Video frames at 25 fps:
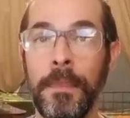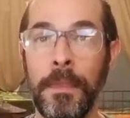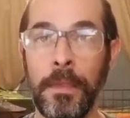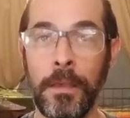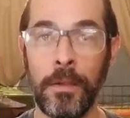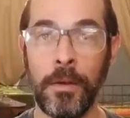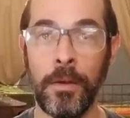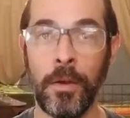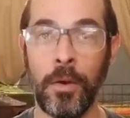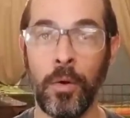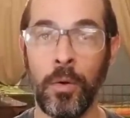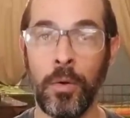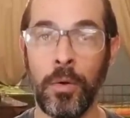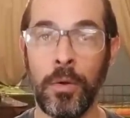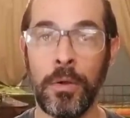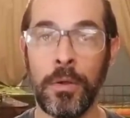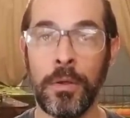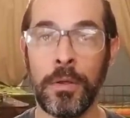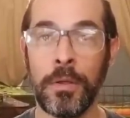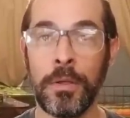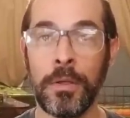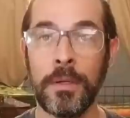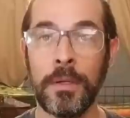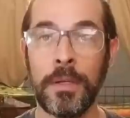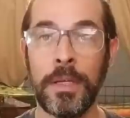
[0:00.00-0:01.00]
you know,
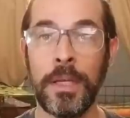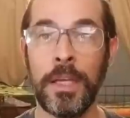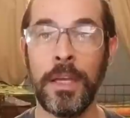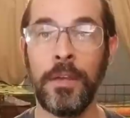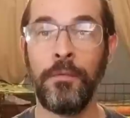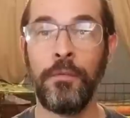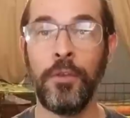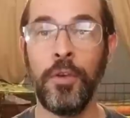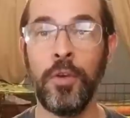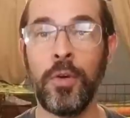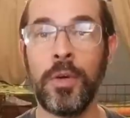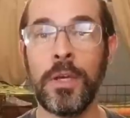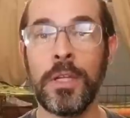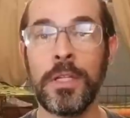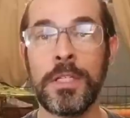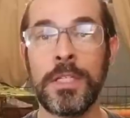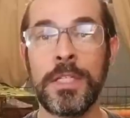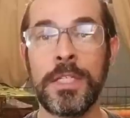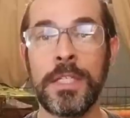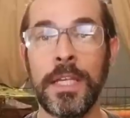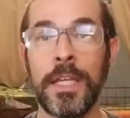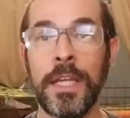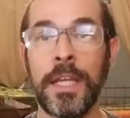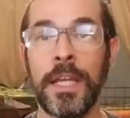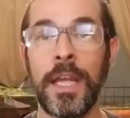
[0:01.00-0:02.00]
if you can
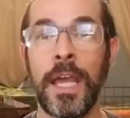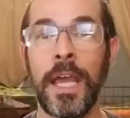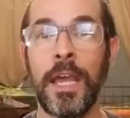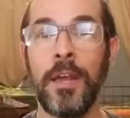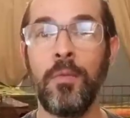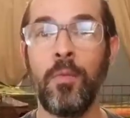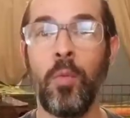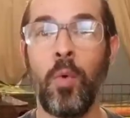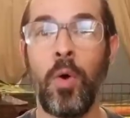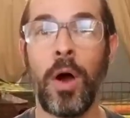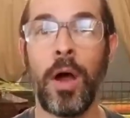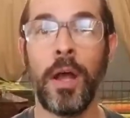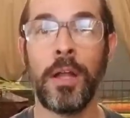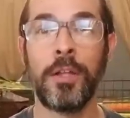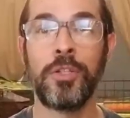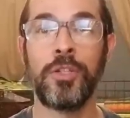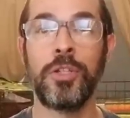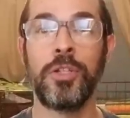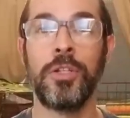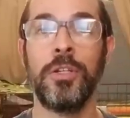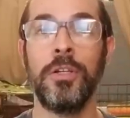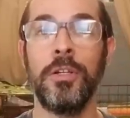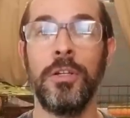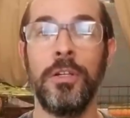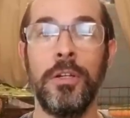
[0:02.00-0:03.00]
sit and
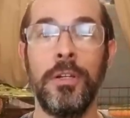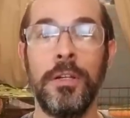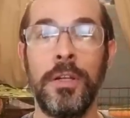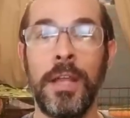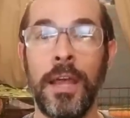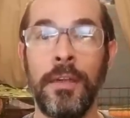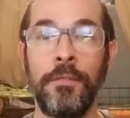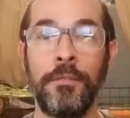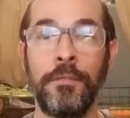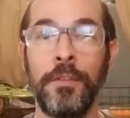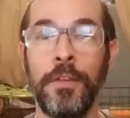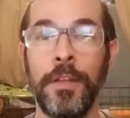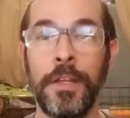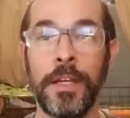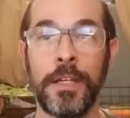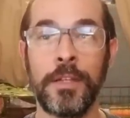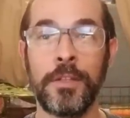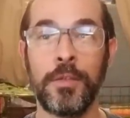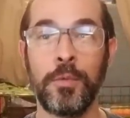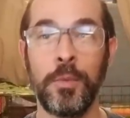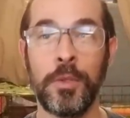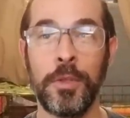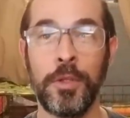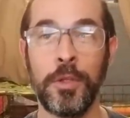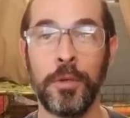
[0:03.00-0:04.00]
watch
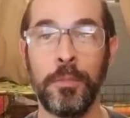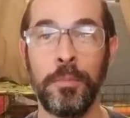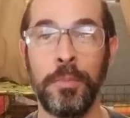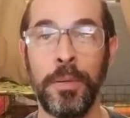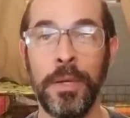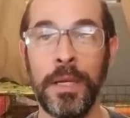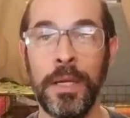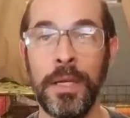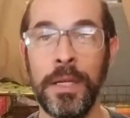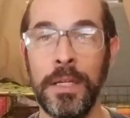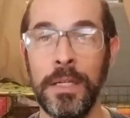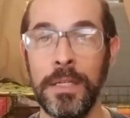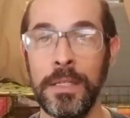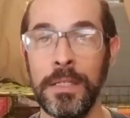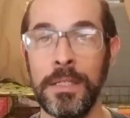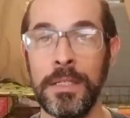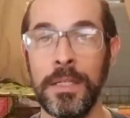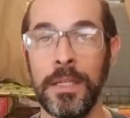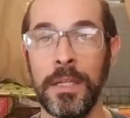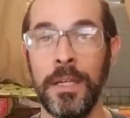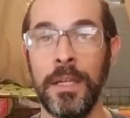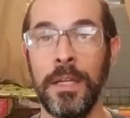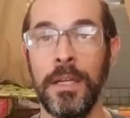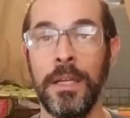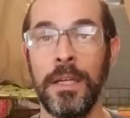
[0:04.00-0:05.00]
Netflix with your piggies,